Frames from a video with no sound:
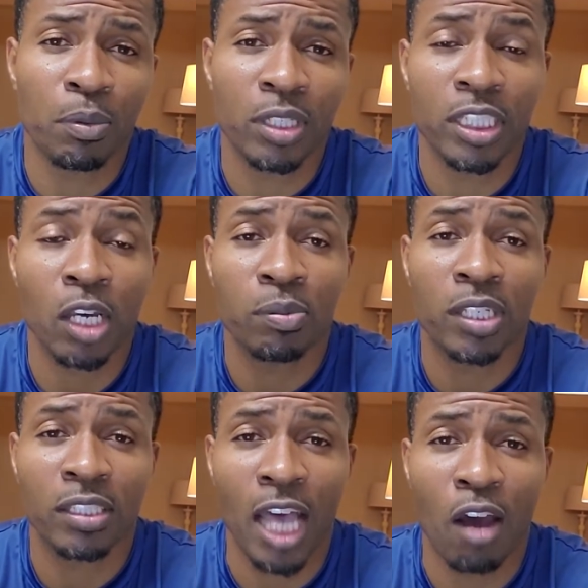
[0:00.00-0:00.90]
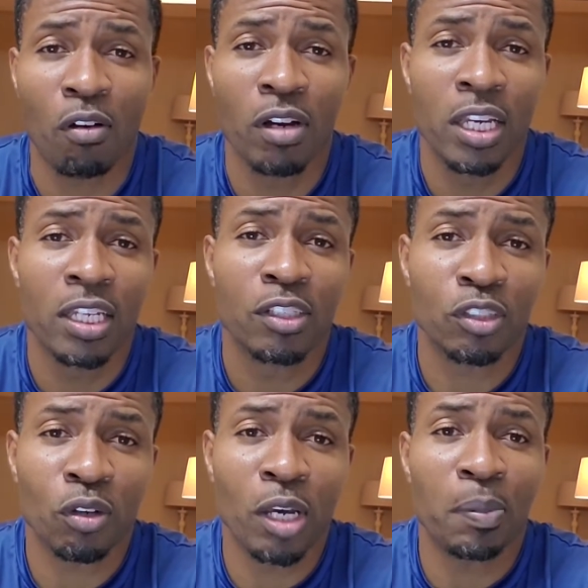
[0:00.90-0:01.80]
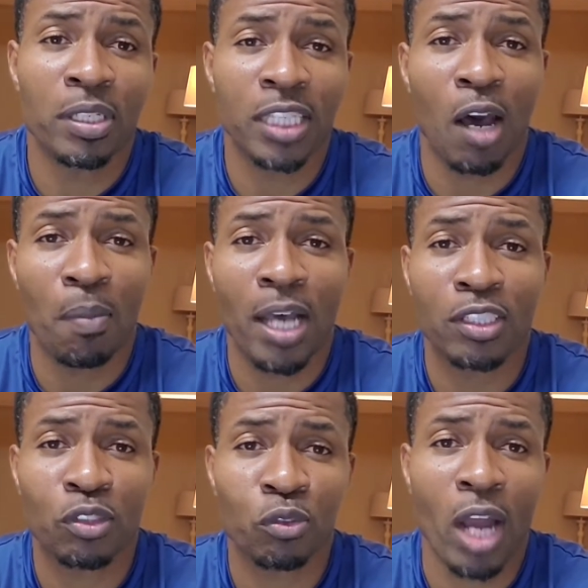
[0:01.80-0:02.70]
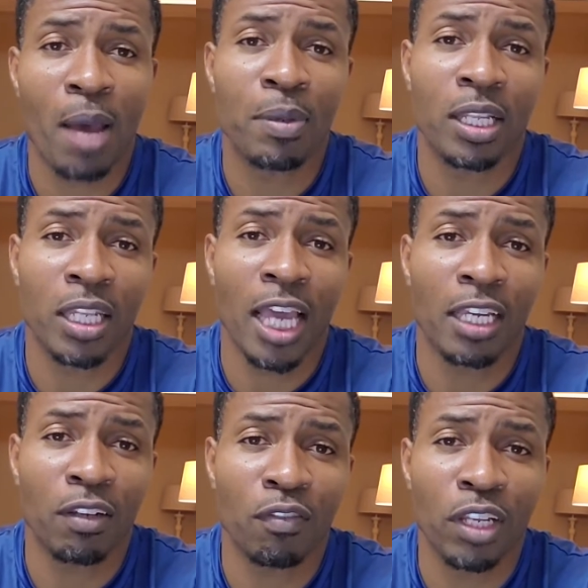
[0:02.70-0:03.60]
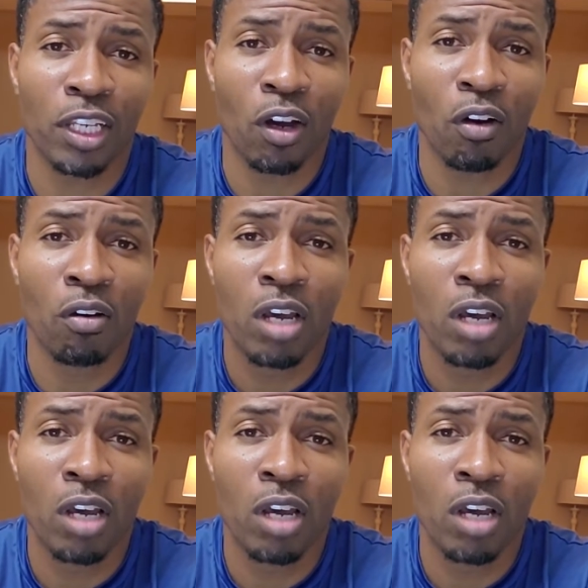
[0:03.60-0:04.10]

This helps us out, so help us out by subscribing and liking the video.